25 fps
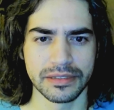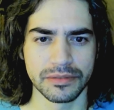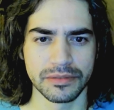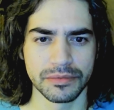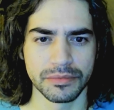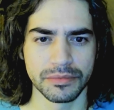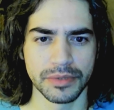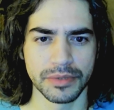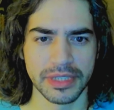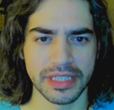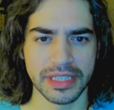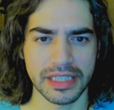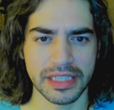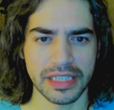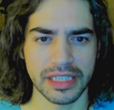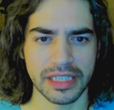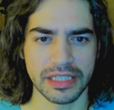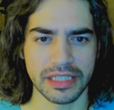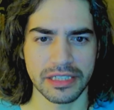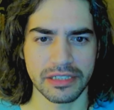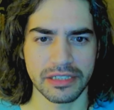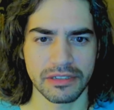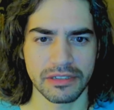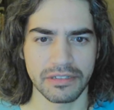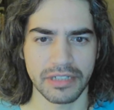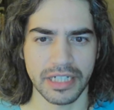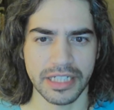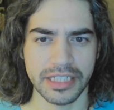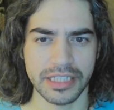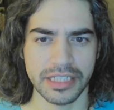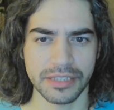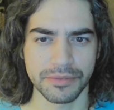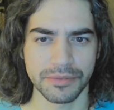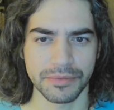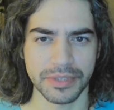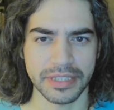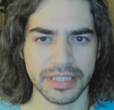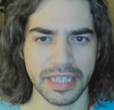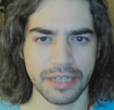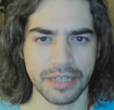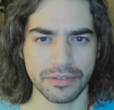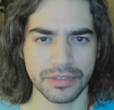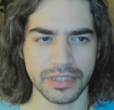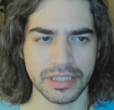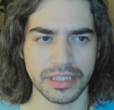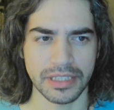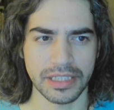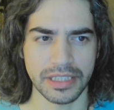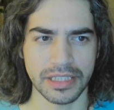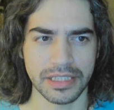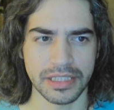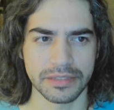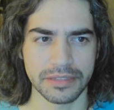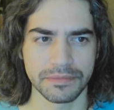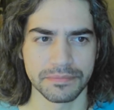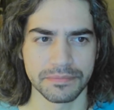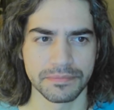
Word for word: With color correction without the LUT.